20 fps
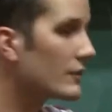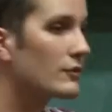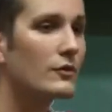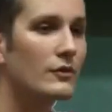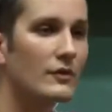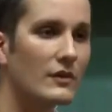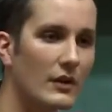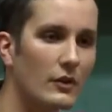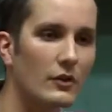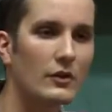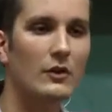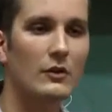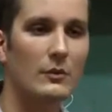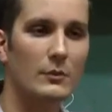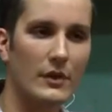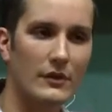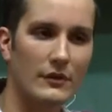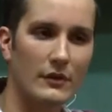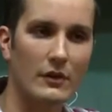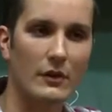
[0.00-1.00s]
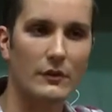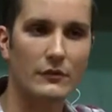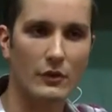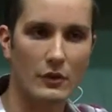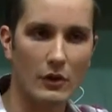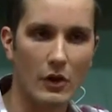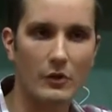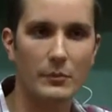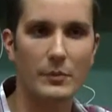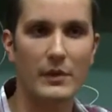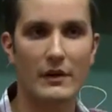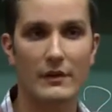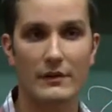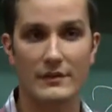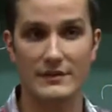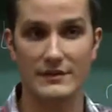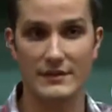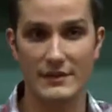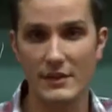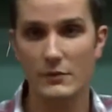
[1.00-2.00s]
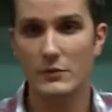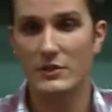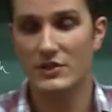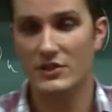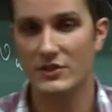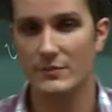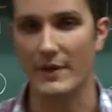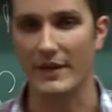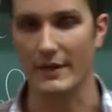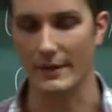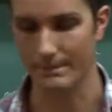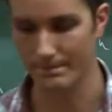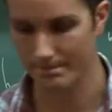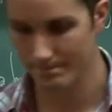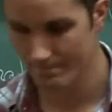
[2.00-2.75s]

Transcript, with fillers: and so the canonical bundle of the log pair is D, which is big.